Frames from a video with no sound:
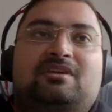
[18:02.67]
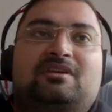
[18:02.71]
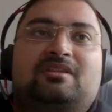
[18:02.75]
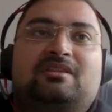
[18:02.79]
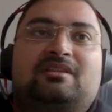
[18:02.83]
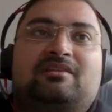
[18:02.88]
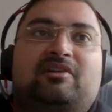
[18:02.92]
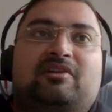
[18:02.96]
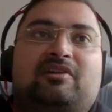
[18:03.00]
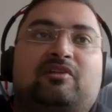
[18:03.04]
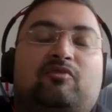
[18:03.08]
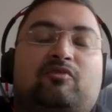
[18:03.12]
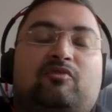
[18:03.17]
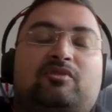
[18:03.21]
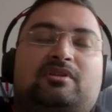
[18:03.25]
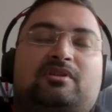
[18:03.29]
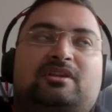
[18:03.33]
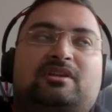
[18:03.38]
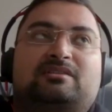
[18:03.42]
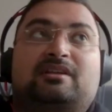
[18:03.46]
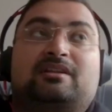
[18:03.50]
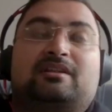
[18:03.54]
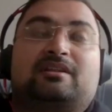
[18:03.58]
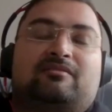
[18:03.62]
and
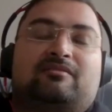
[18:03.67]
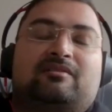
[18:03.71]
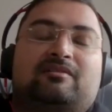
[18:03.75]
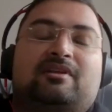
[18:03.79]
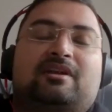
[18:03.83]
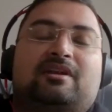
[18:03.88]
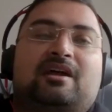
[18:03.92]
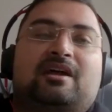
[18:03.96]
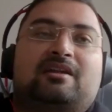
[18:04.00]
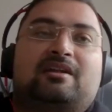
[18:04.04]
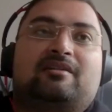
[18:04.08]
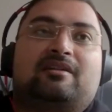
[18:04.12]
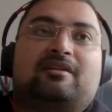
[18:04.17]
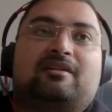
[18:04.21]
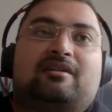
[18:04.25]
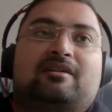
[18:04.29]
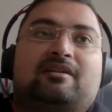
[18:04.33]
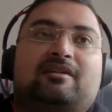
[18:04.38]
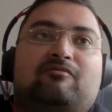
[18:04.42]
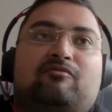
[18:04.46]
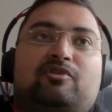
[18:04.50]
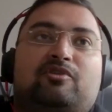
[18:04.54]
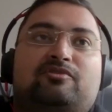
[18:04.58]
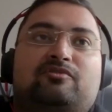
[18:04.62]
they said that I really
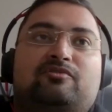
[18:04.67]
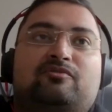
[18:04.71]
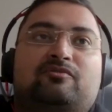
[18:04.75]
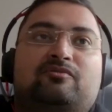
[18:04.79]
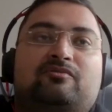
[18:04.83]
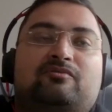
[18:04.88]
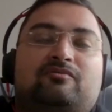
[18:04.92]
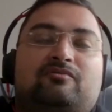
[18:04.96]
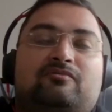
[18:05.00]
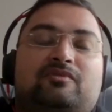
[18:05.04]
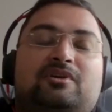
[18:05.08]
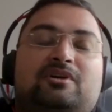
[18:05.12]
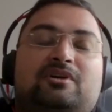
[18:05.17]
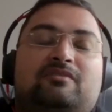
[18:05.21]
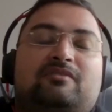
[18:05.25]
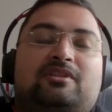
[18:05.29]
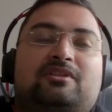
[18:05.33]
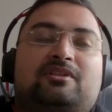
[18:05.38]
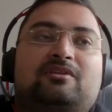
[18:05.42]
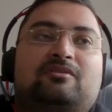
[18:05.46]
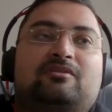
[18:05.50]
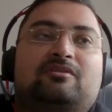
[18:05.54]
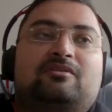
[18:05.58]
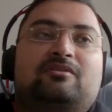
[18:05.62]
want to work with
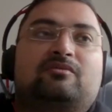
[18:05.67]
you.